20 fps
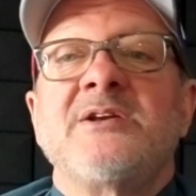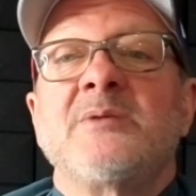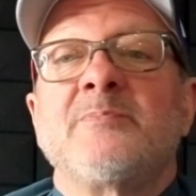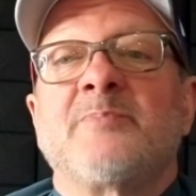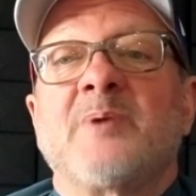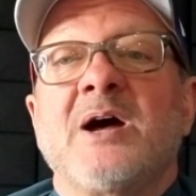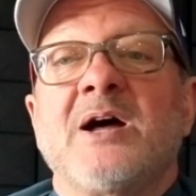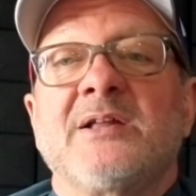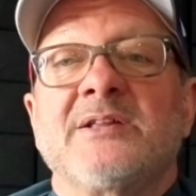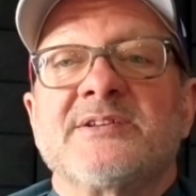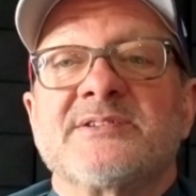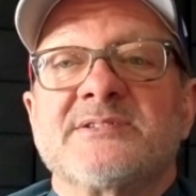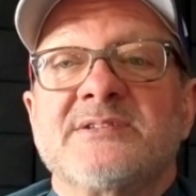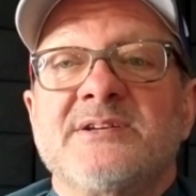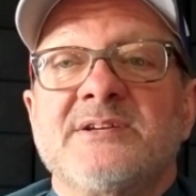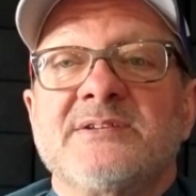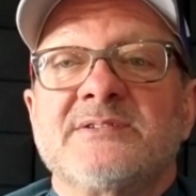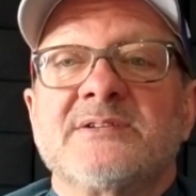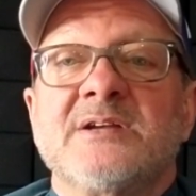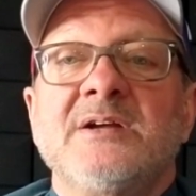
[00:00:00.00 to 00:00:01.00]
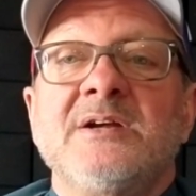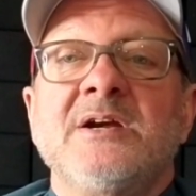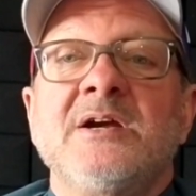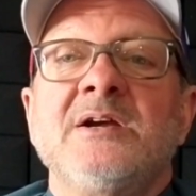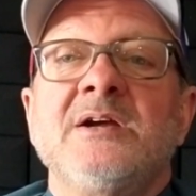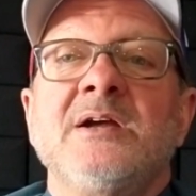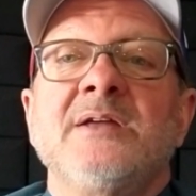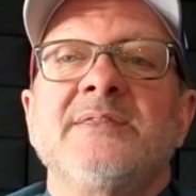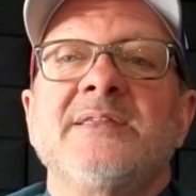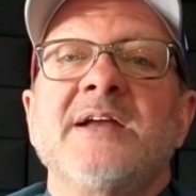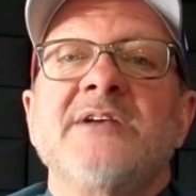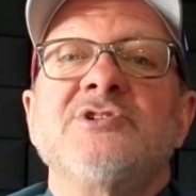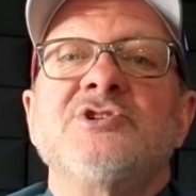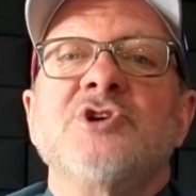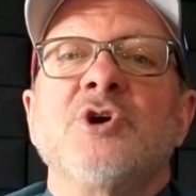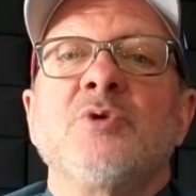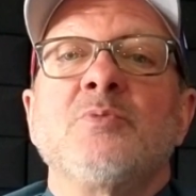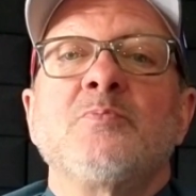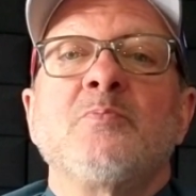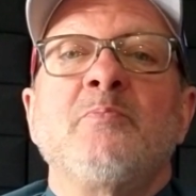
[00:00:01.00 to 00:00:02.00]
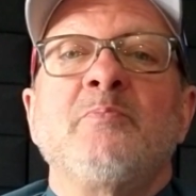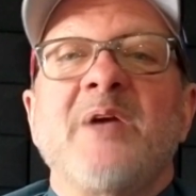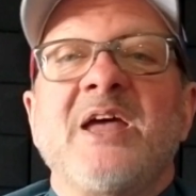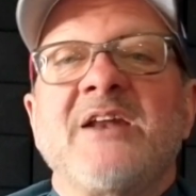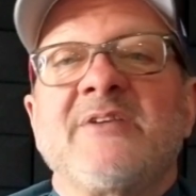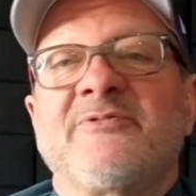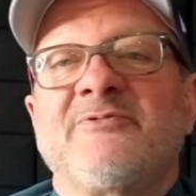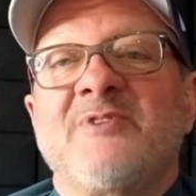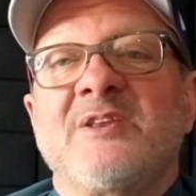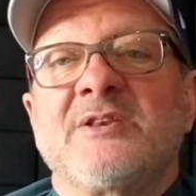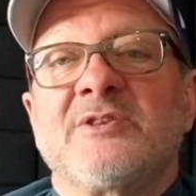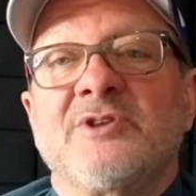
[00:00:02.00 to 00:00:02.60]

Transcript: policies that don't benefit